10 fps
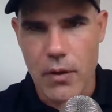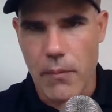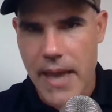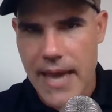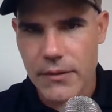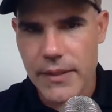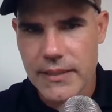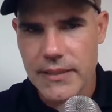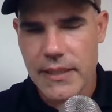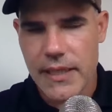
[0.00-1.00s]
know,
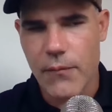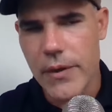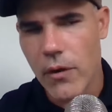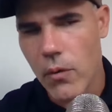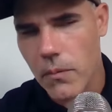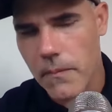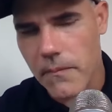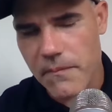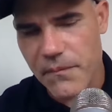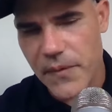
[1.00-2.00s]
batteries, if we don't
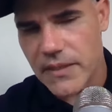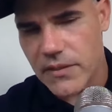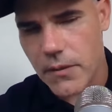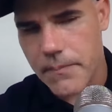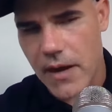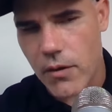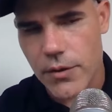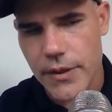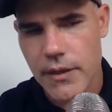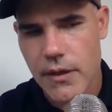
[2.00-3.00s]
fix our power
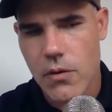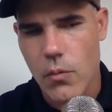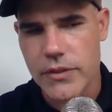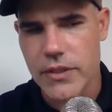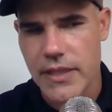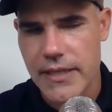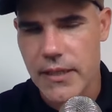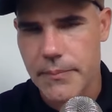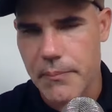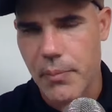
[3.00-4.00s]
grid, we're just going to
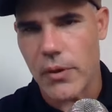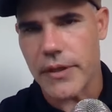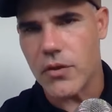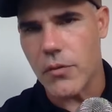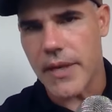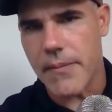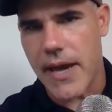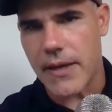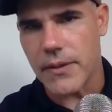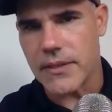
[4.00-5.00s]
end up deploying too many
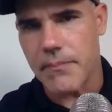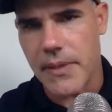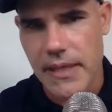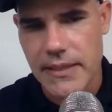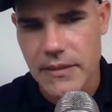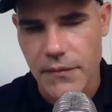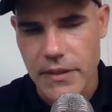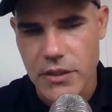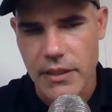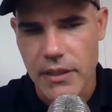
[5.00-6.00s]
batteries and be less
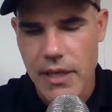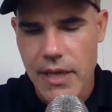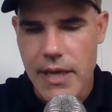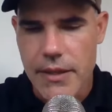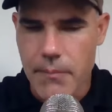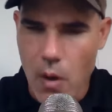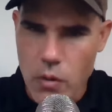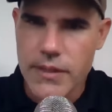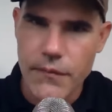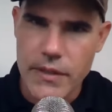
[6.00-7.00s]
efficient. The
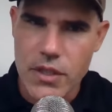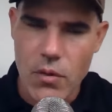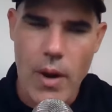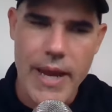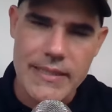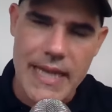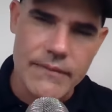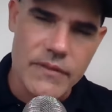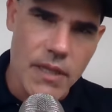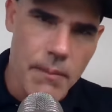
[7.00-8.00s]
most efficient way is to
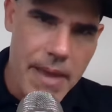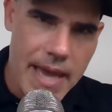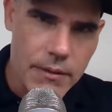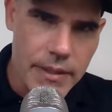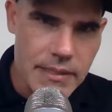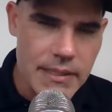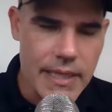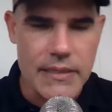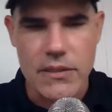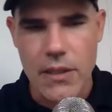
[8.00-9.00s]
have some batteries
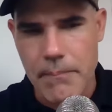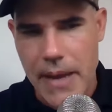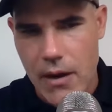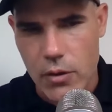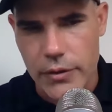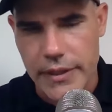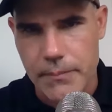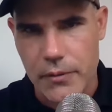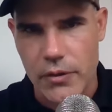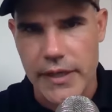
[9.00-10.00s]
and some power grid
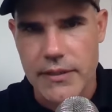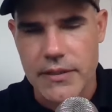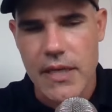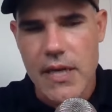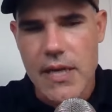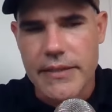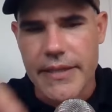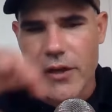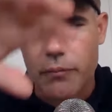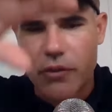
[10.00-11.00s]
upgrades
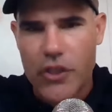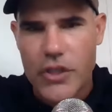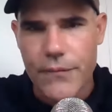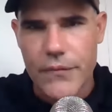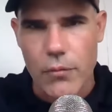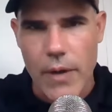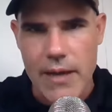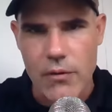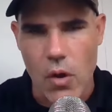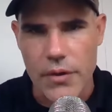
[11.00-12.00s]
to help shift
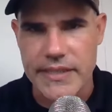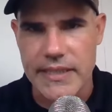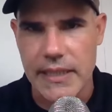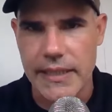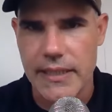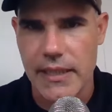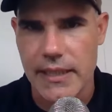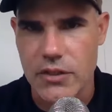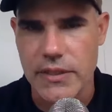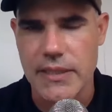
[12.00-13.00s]
around all this clean
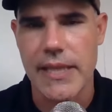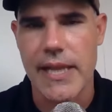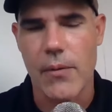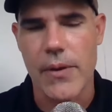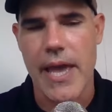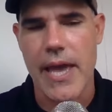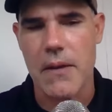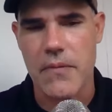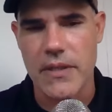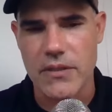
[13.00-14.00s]
electricity that we
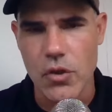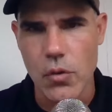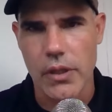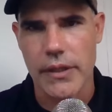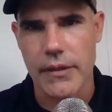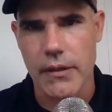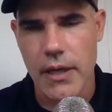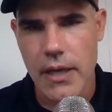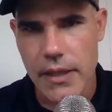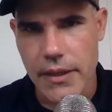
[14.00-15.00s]
have, this nuclear,
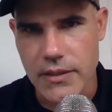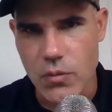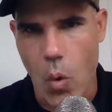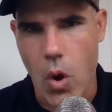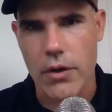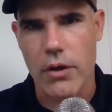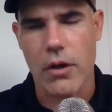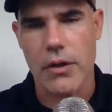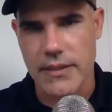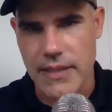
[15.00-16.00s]
this water,
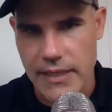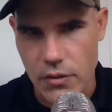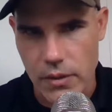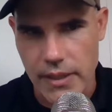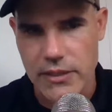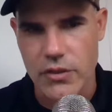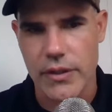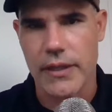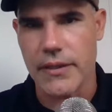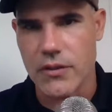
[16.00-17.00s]
or this
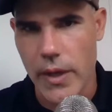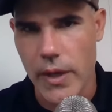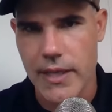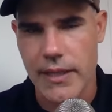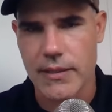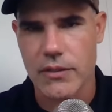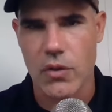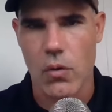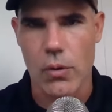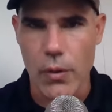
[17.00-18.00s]
hydroelectric, this wind, and this
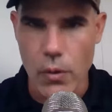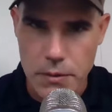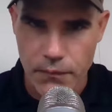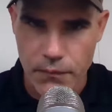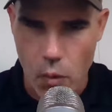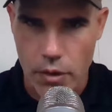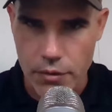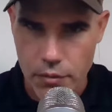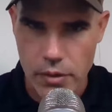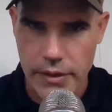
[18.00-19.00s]
solar. Those 4,
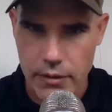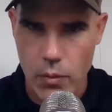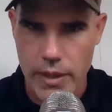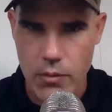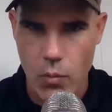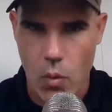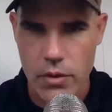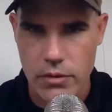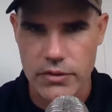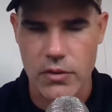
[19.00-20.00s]
nuclear, wind,
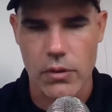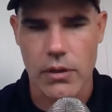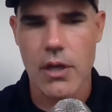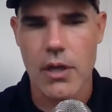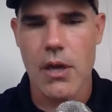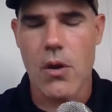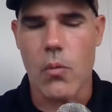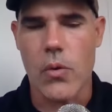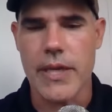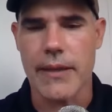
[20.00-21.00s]
water, solar,
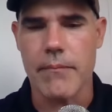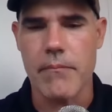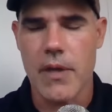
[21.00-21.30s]
we can